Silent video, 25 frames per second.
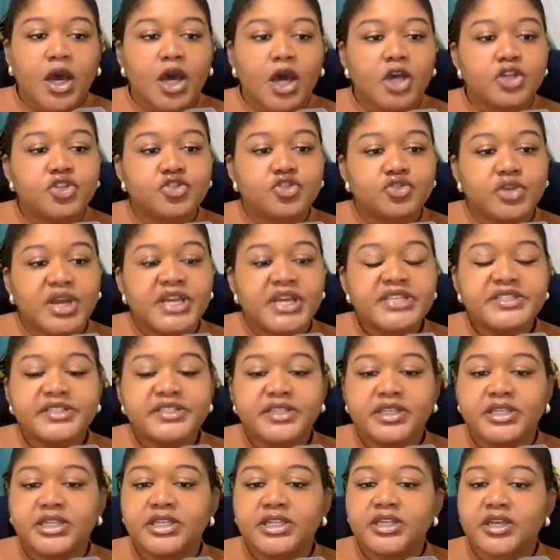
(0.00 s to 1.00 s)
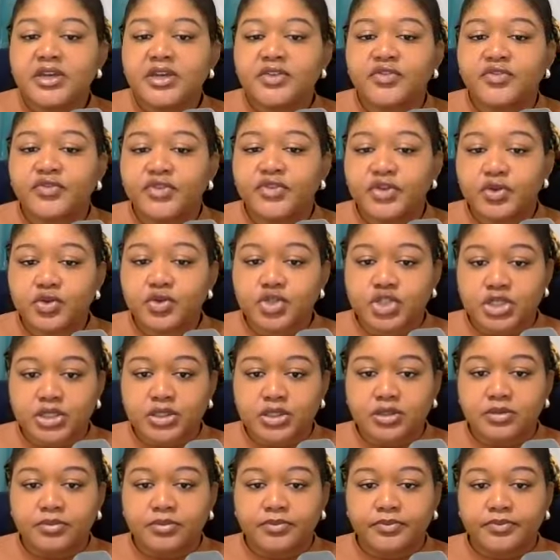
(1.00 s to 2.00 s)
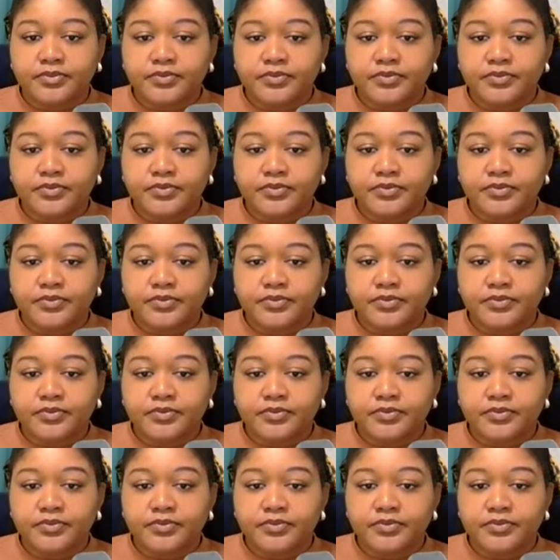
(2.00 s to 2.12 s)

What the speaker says: address any confusion,